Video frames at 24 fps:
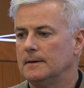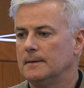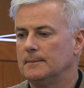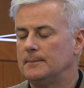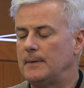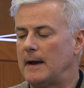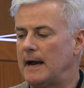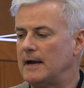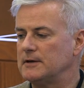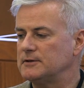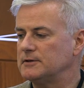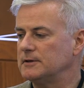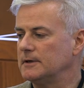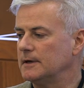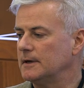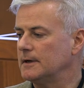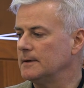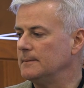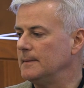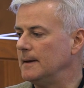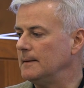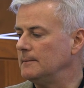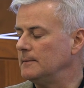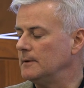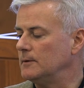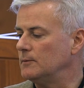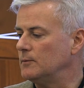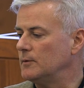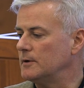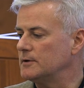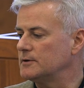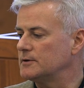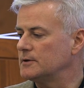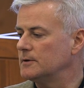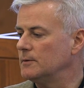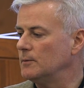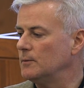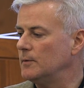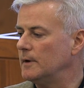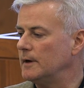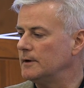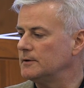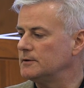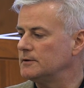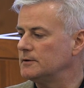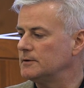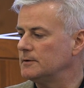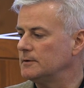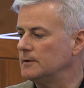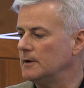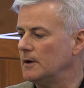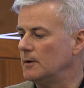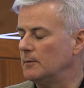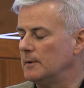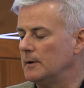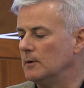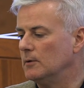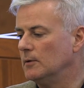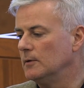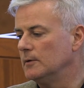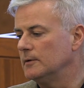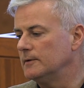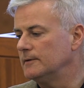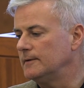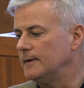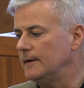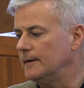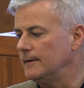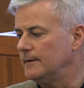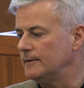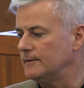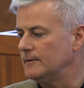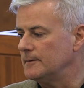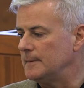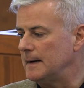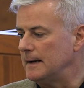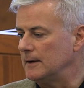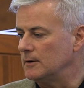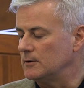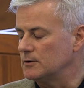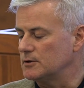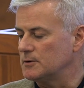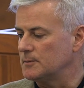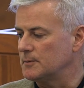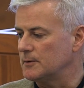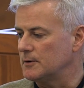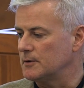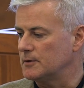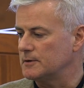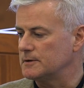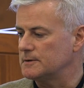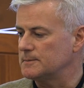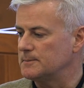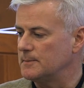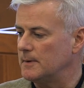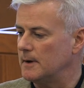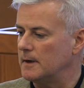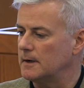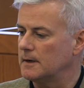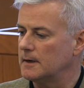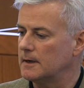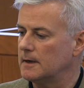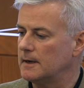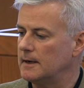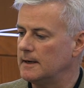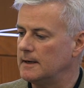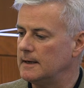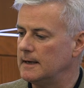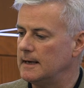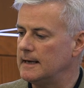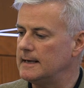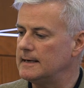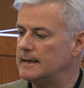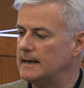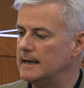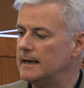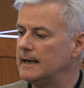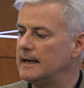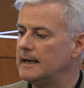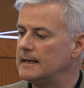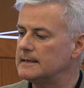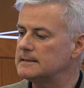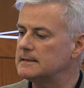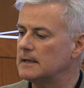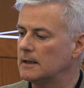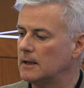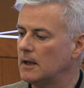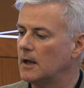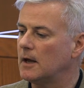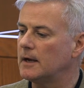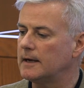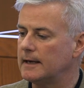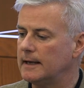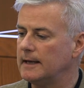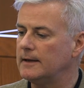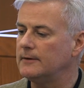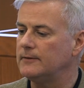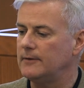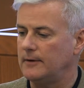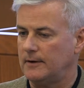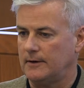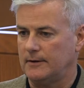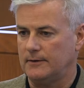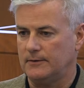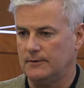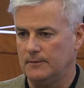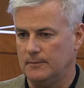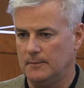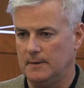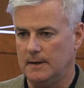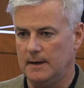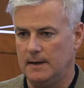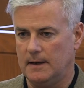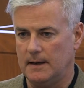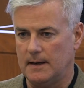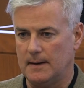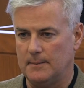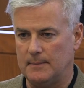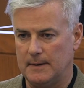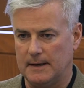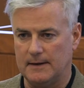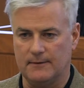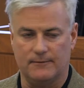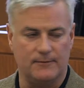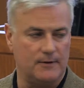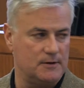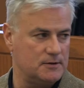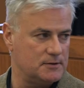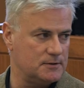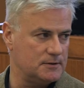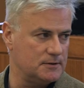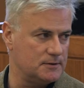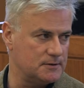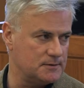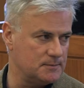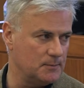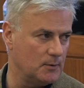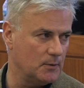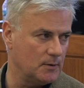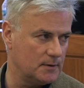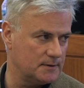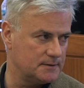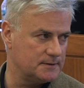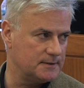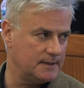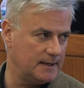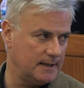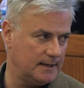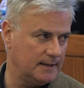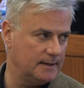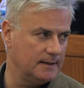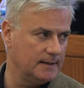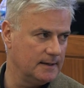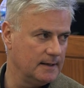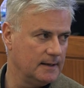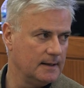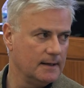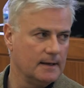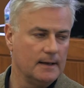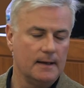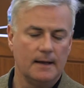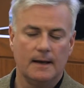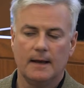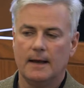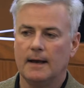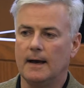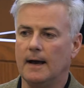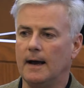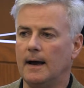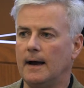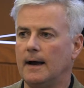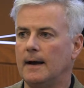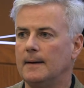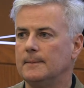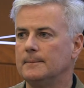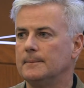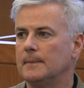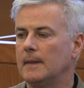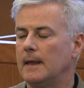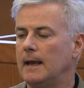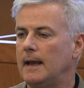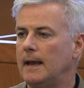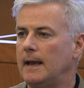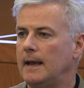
passion and commitment, which we always hear this about entrepreneurs, but it is a lot easier to be a bigger fish in a smaller sea. One